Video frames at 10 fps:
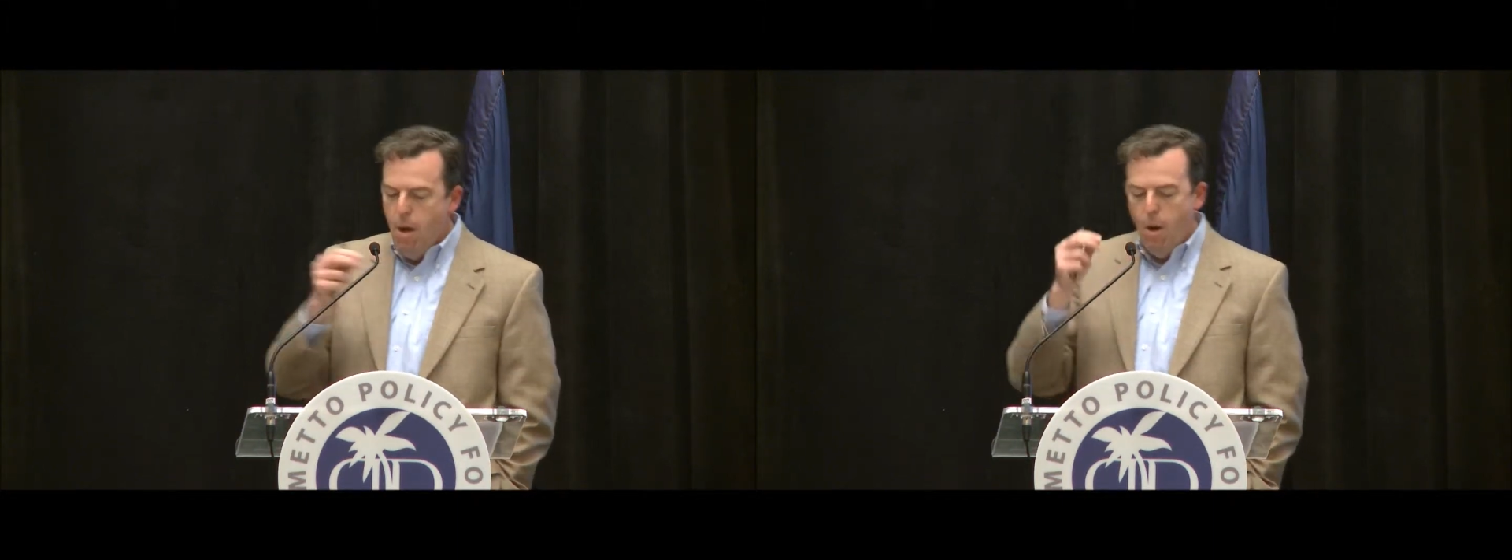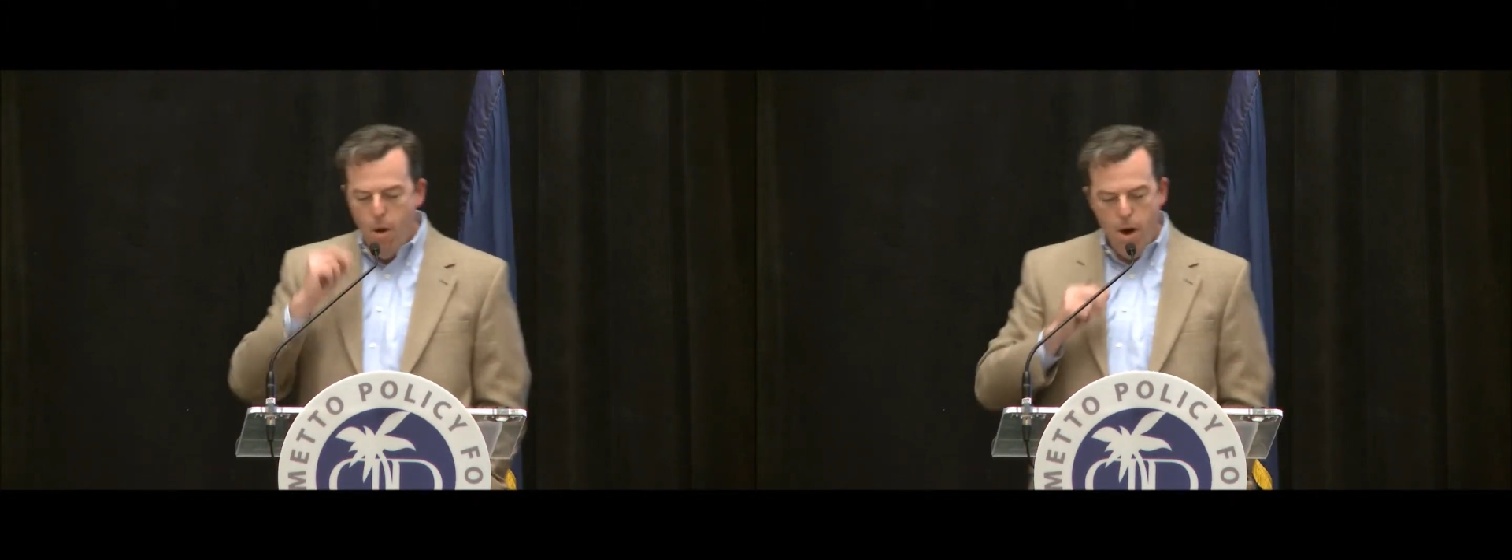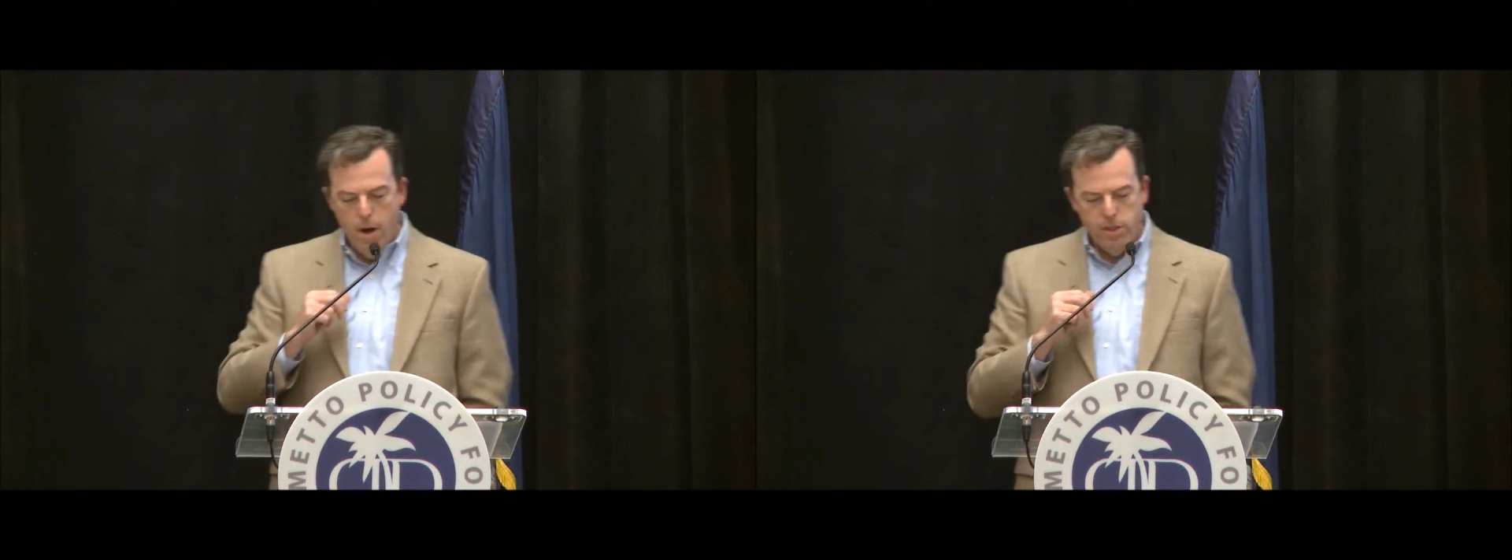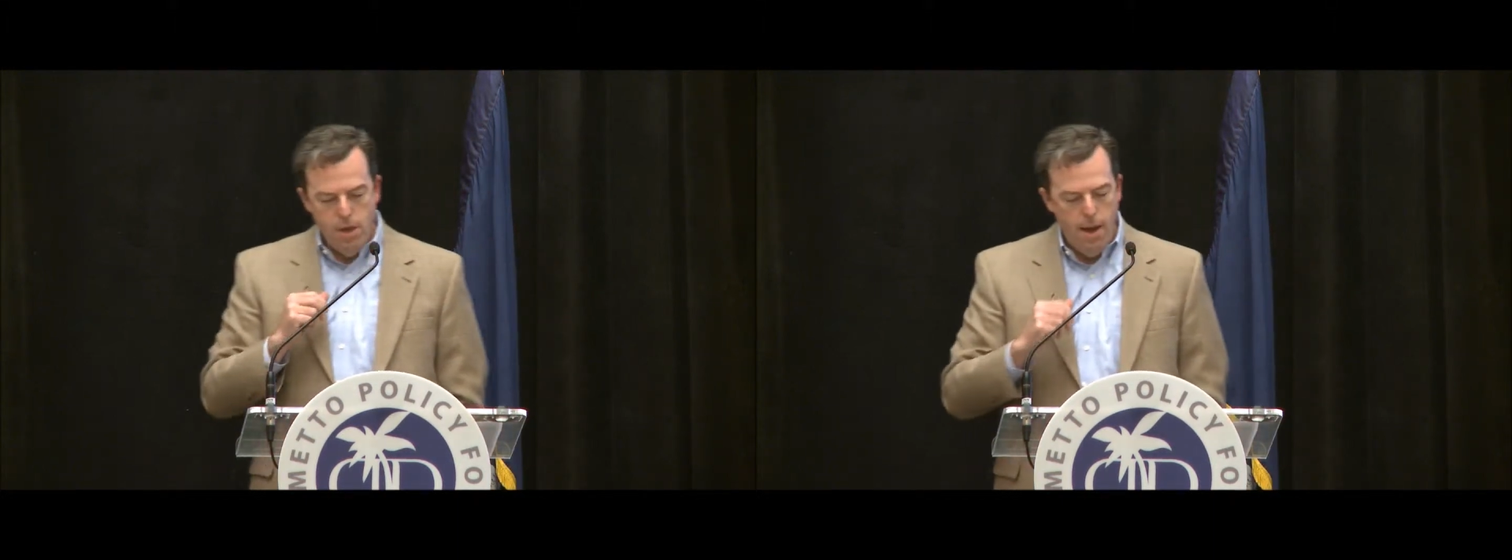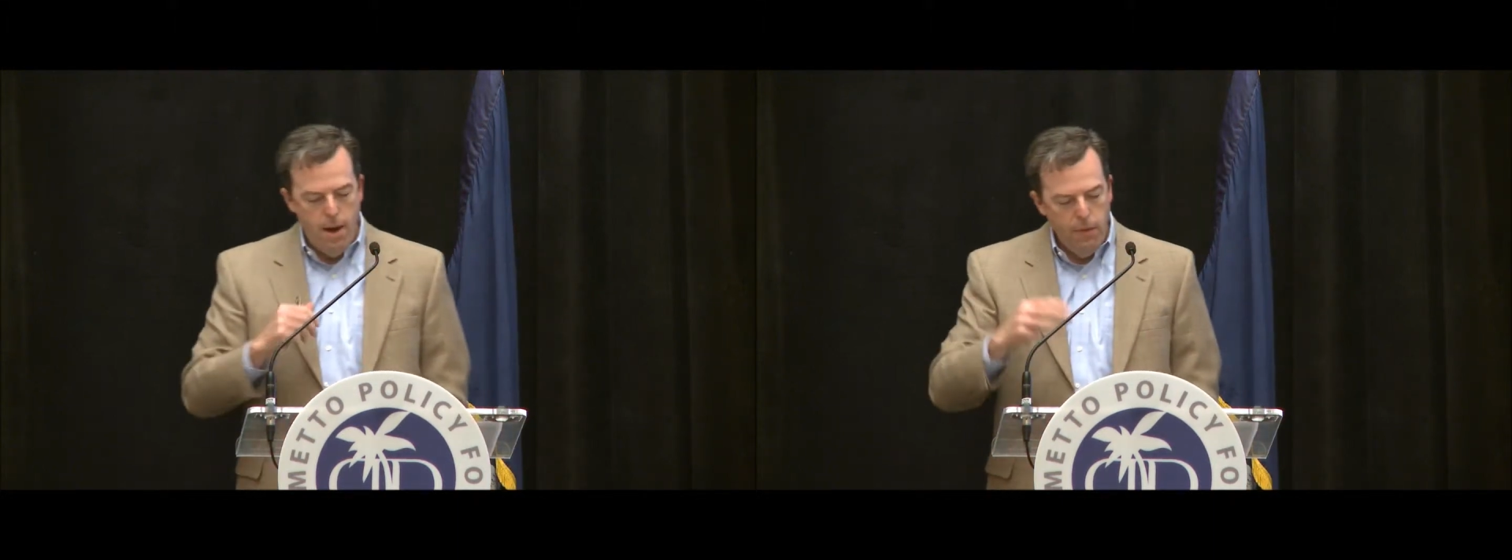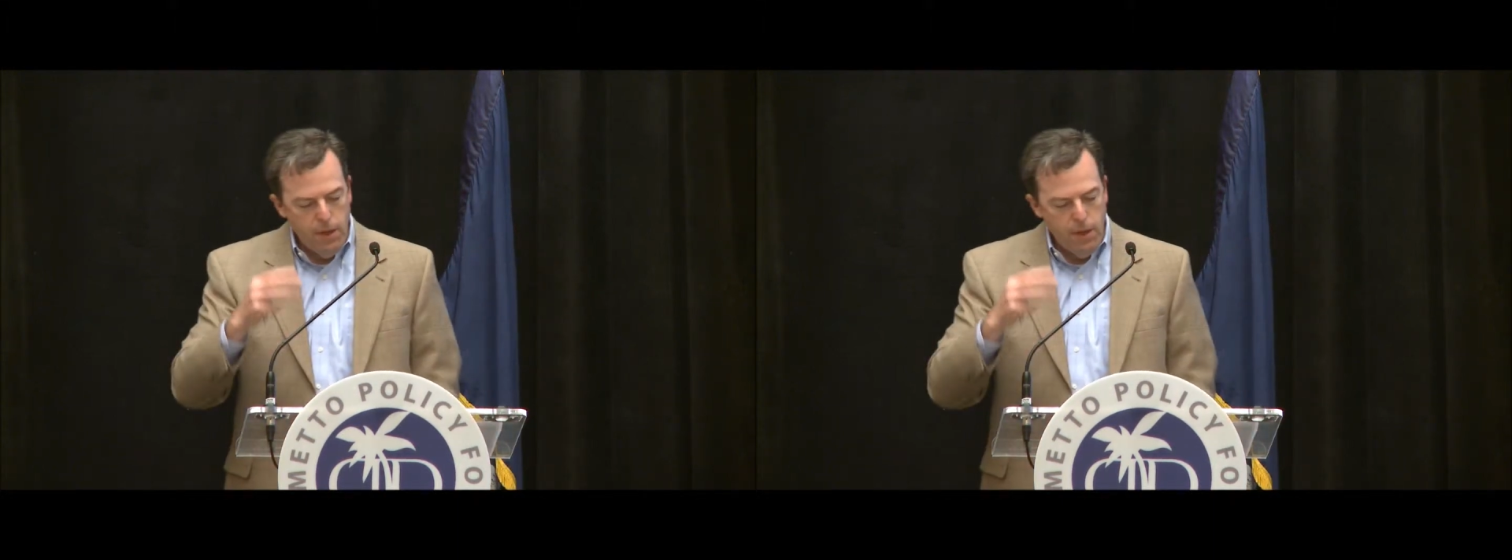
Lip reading: on our side, on the